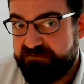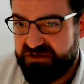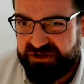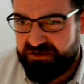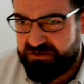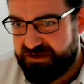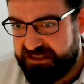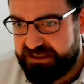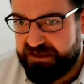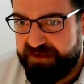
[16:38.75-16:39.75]
There's
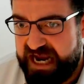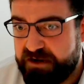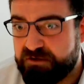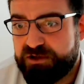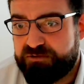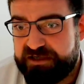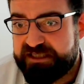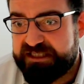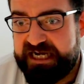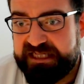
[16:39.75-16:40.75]
certainly some angles where you
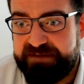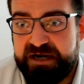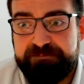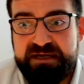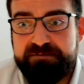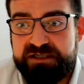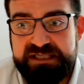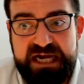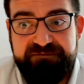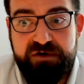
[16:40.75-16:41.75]
could say they might be able to
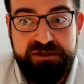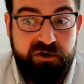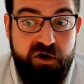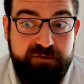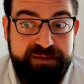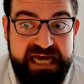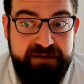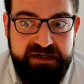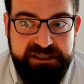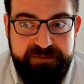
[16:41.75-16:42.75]
save on their
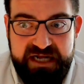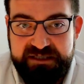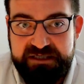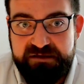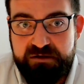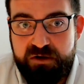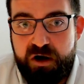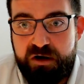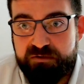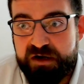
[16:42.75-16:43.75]
RBM expense in the
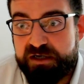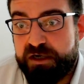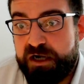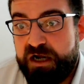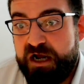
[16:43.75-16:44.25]
long run.